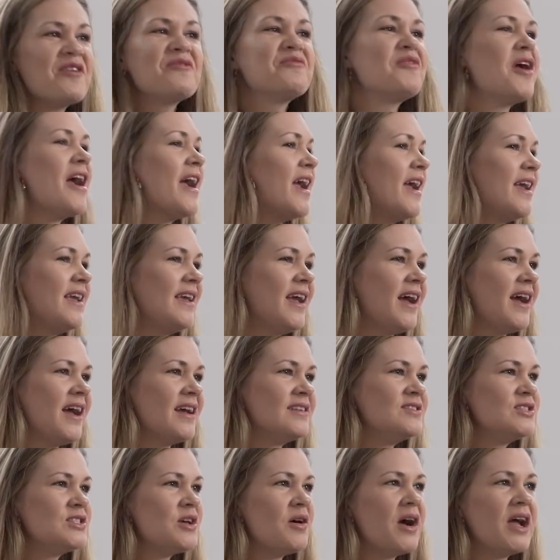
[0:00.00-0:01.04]
oh, right. Yeah.
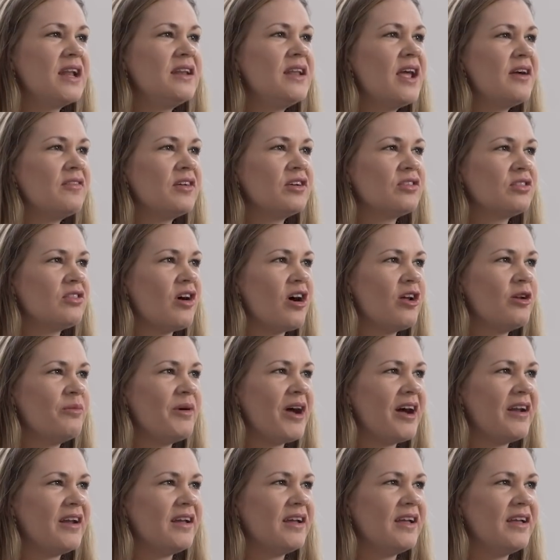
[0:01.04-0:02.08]
And so I'd never thought
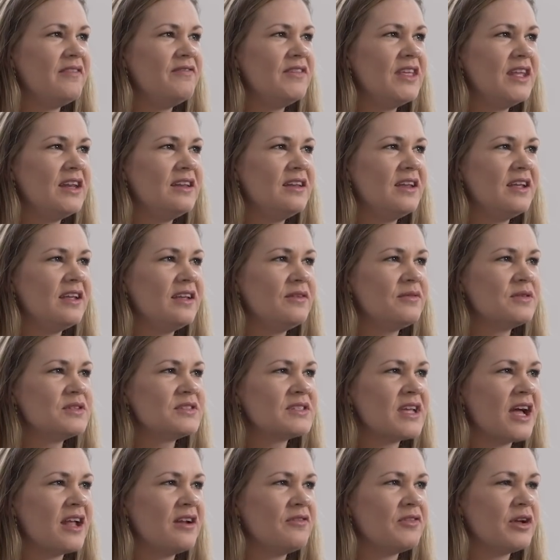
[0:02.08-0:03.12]
about it. And then it
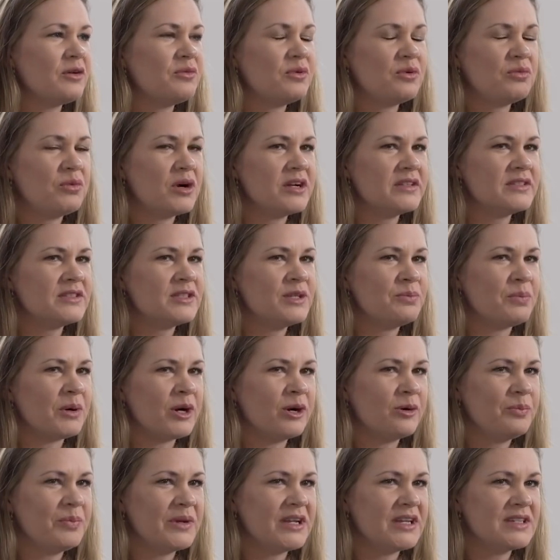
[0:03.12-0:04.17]
was kind of like, well, what's the
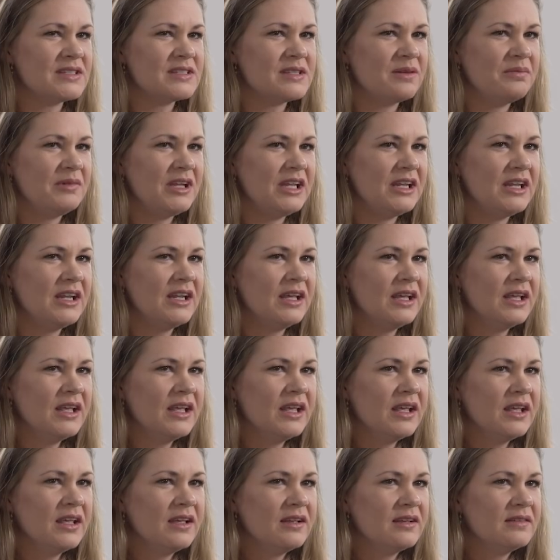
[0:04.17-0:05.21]
purpose? I mean,
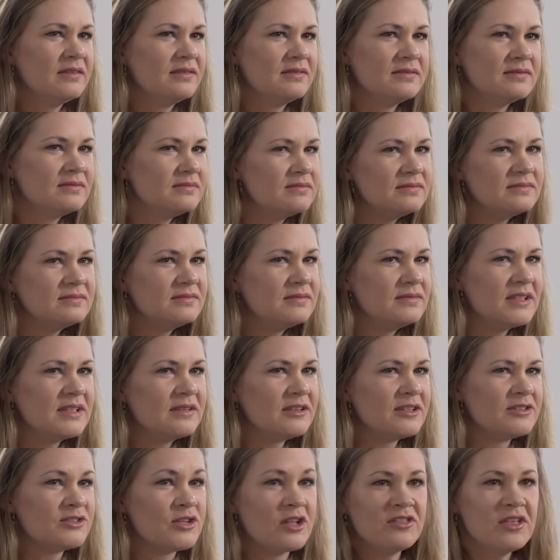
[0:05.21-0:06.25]

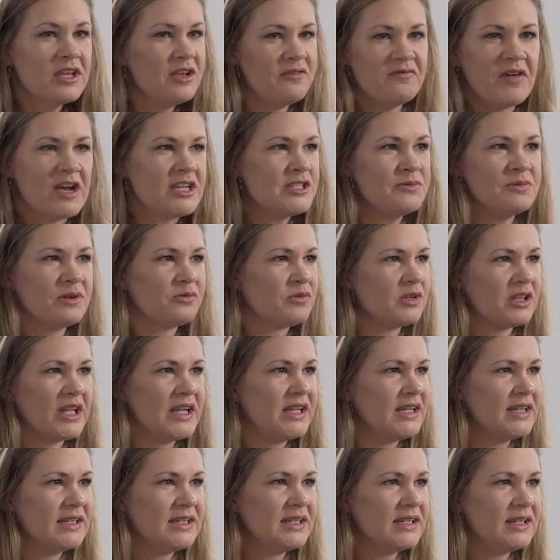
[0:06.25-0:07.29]
there's nothing investment
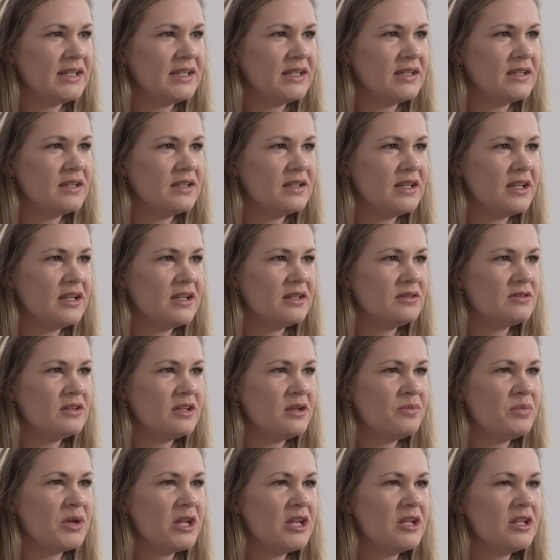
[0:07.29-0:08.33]
related in it. It,
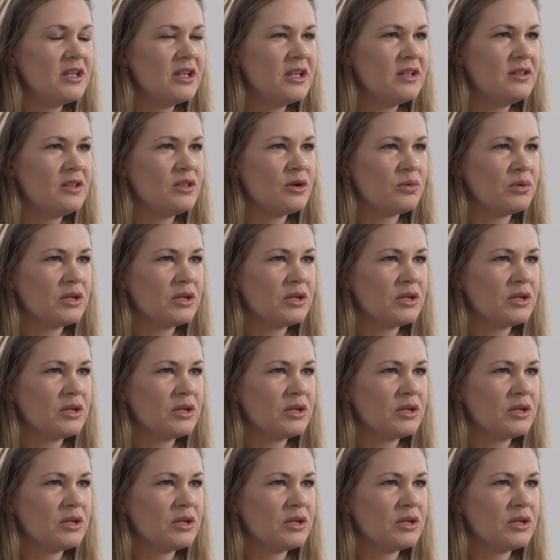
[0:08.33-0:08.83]
but it the